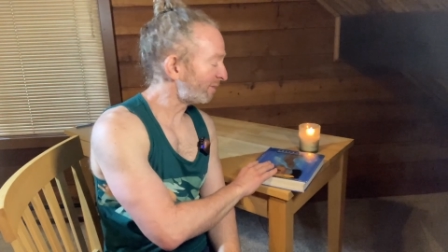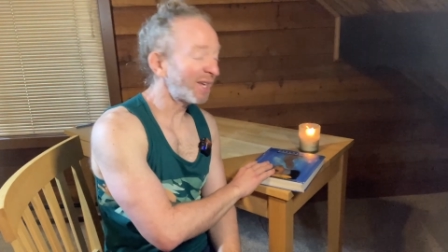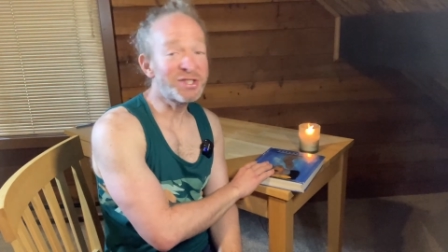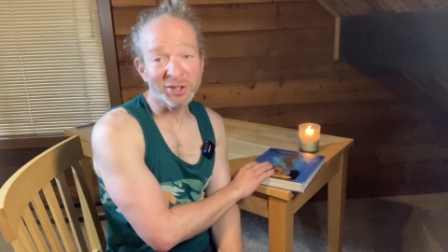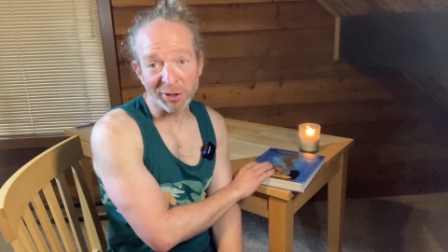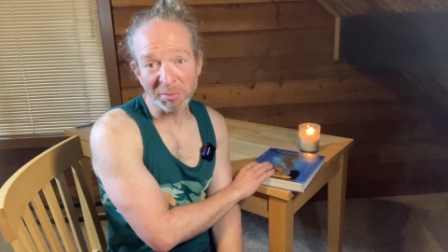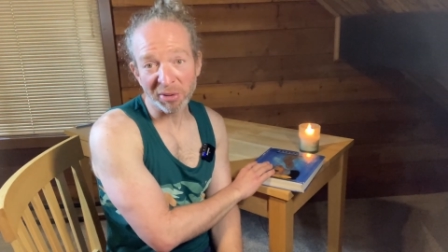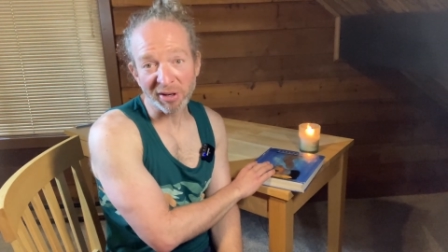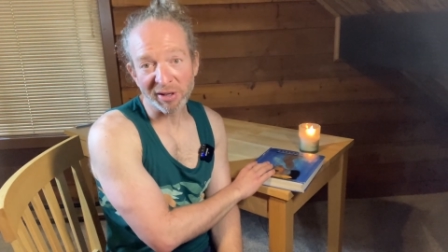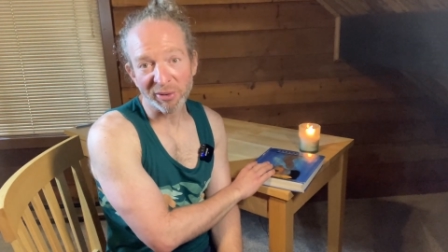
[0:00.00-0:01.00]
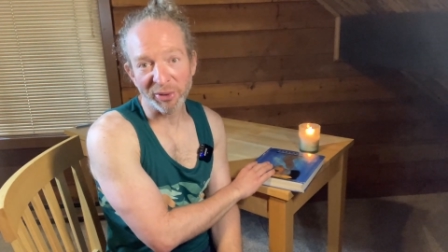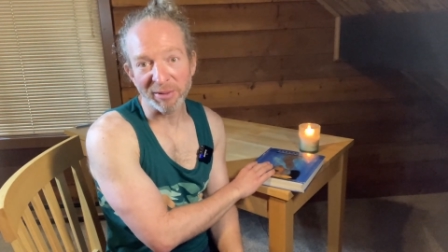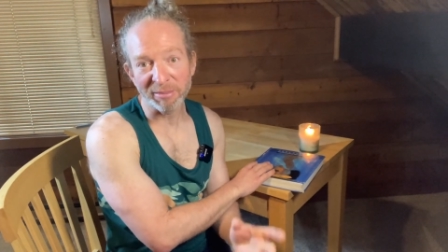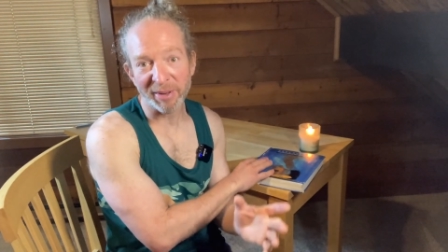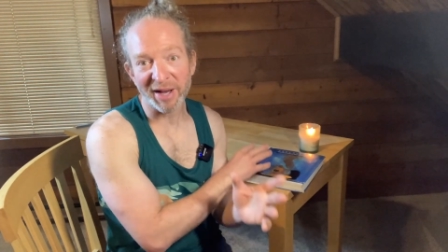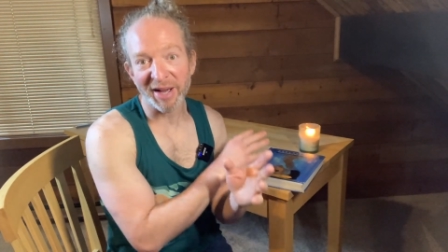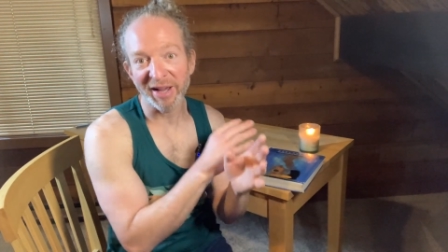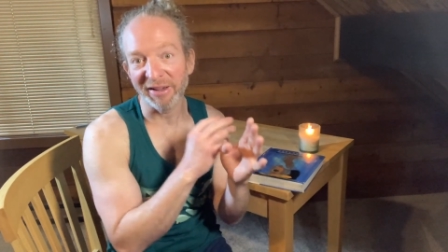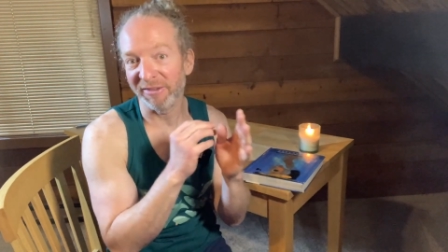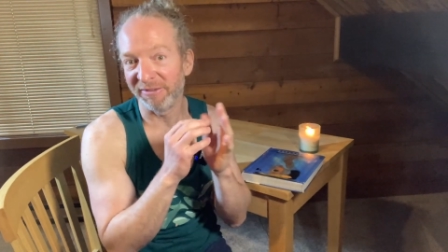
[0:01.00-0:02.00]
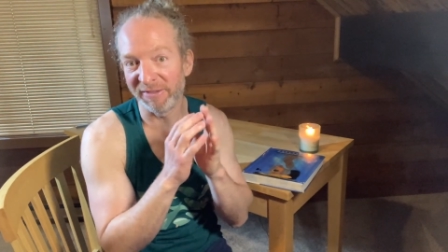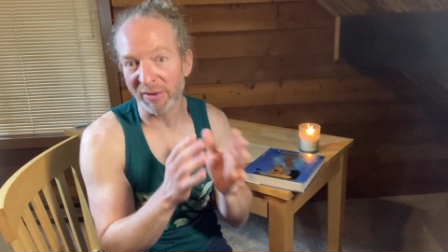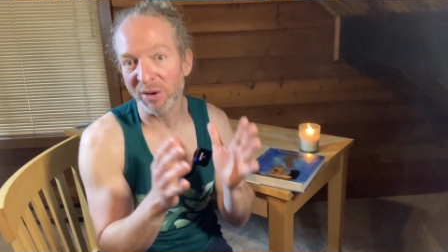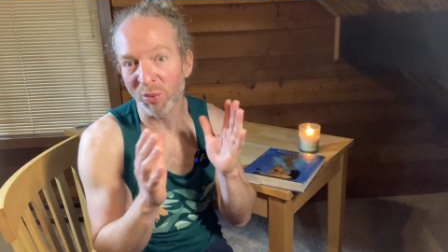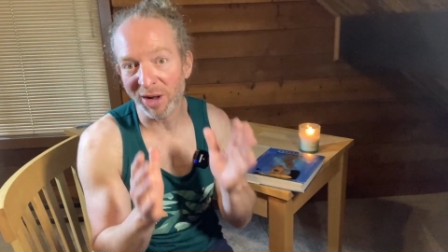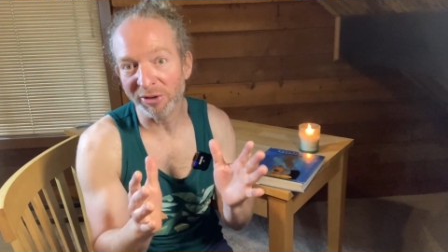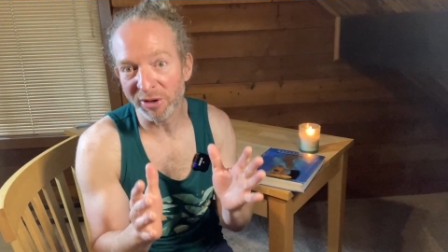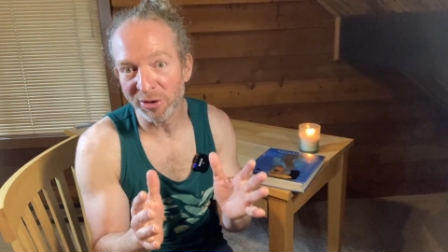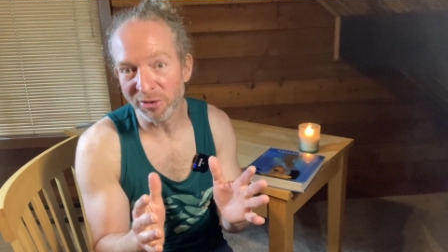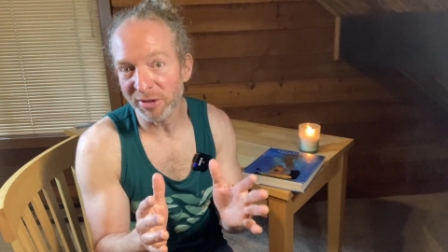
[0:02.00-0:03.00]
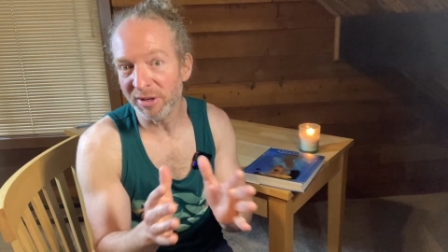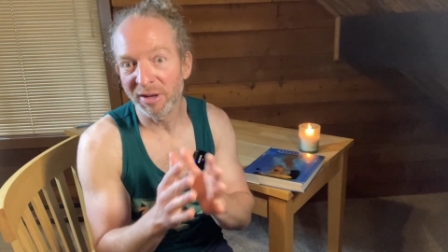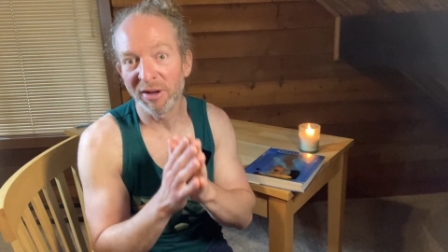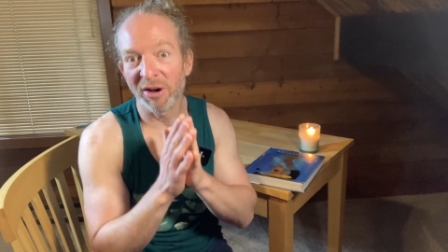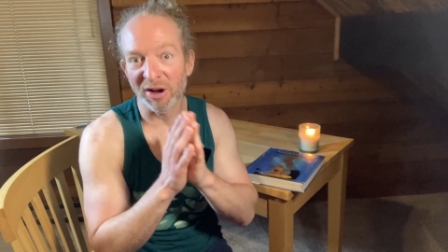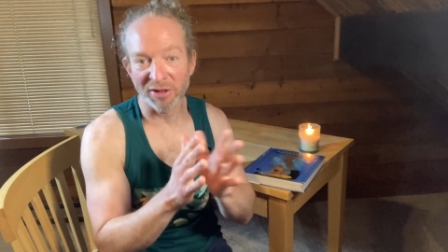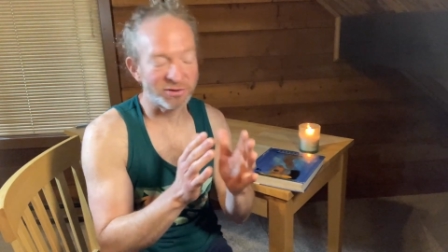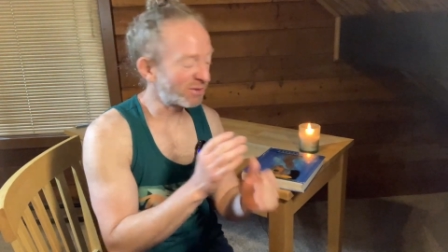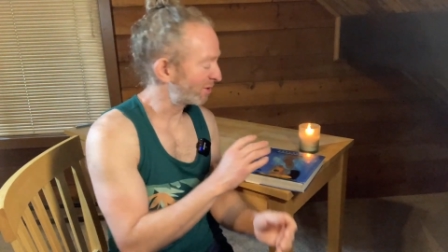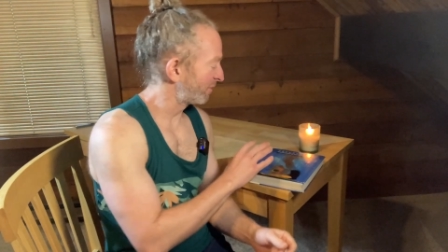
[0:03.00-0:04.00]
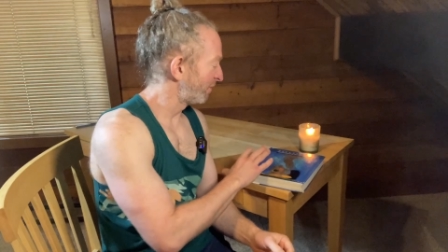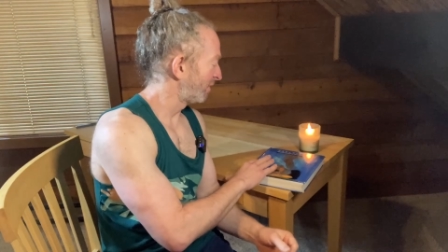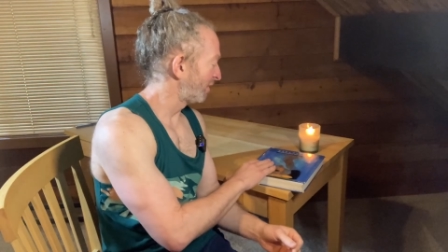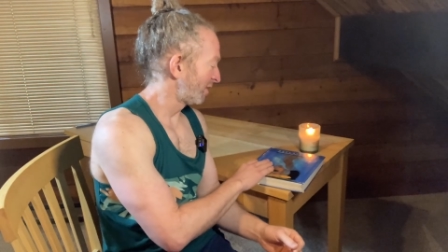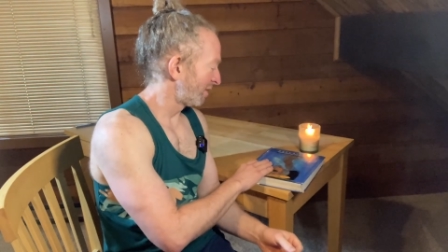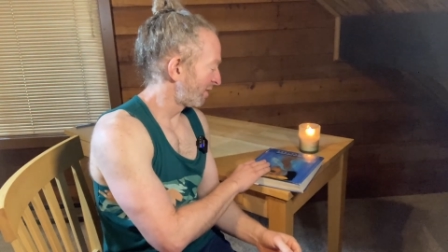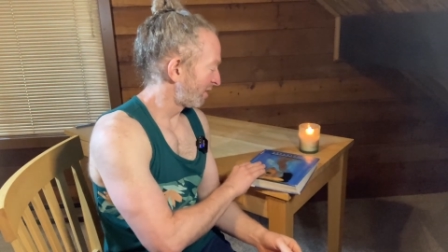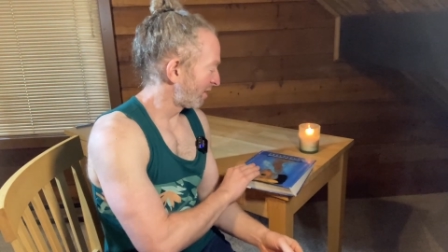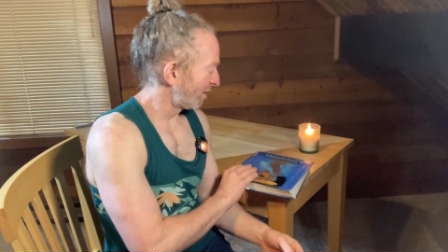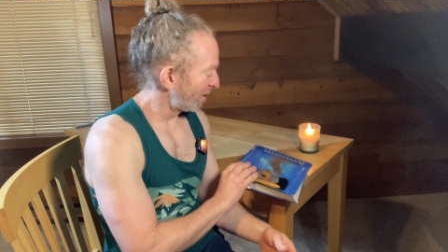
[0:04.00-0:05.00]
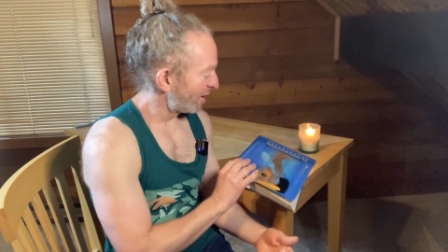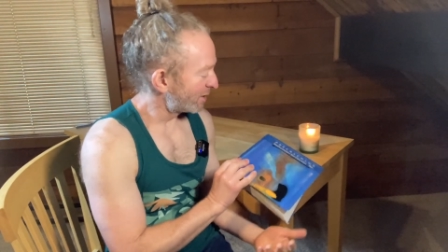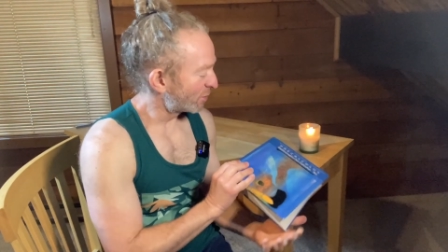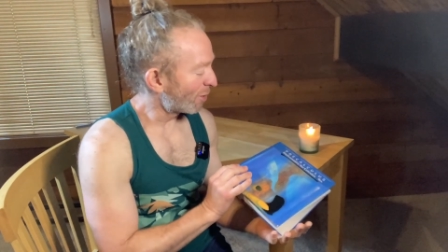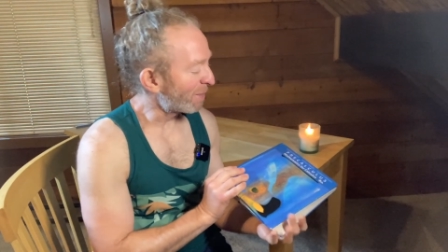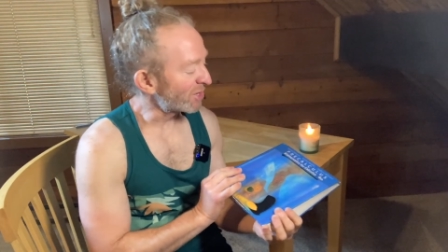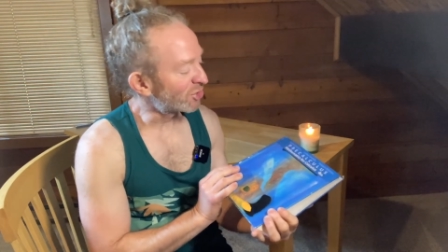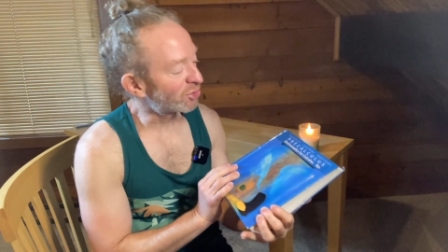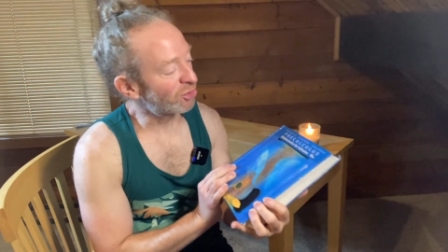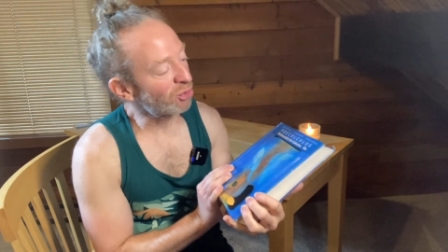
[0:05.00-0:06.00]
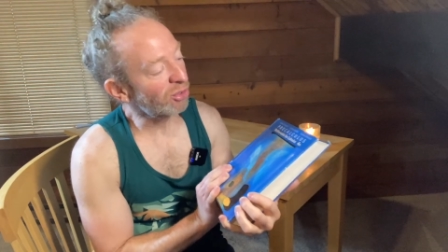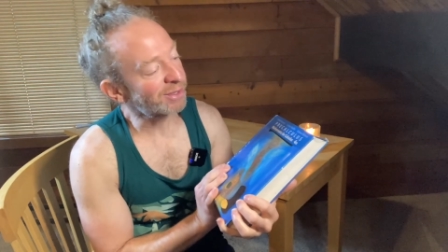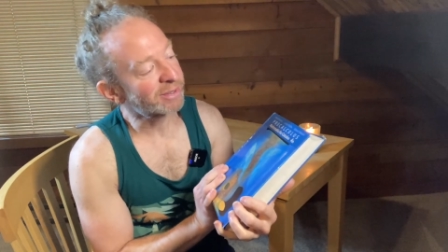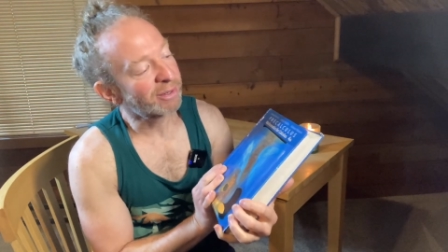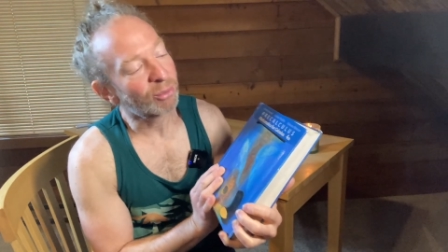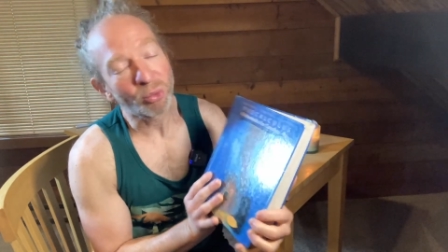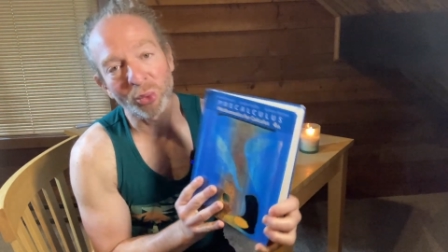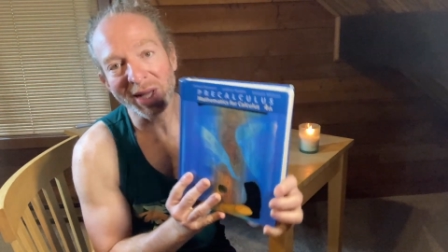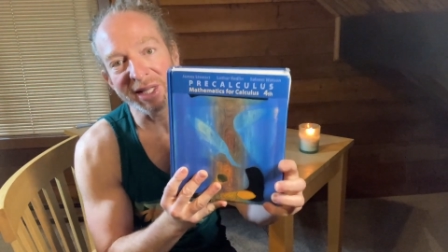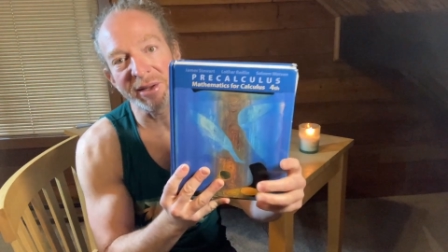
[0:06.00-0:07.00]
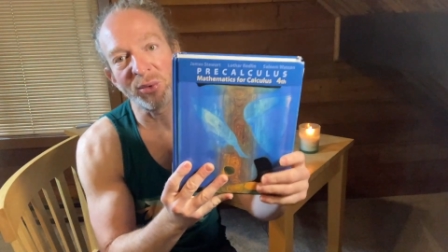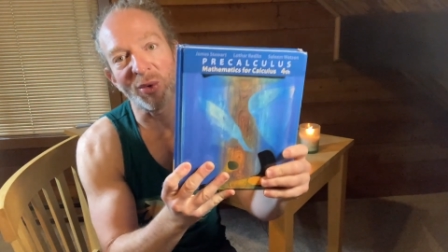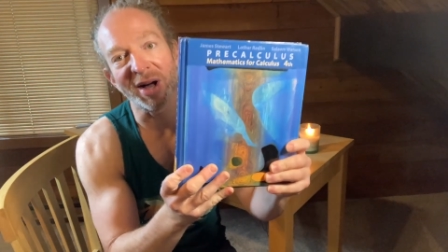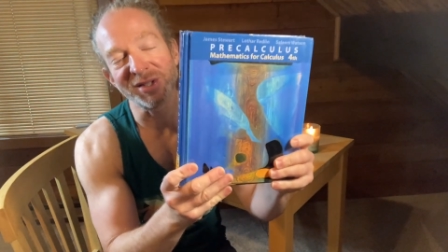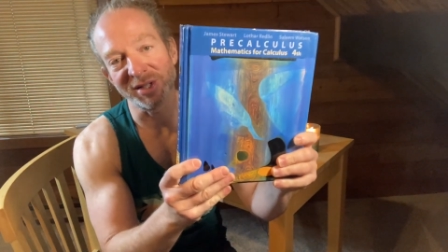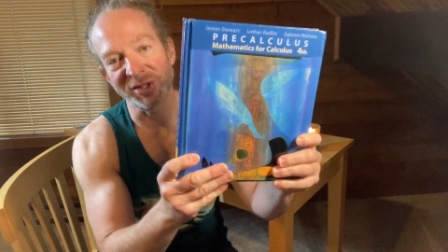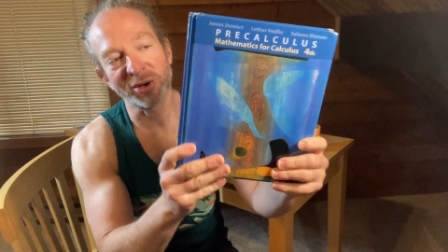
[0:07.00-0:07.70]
It's a good book written by very well-known authors. It's the one by Stewart, Redlin, and Watson. It's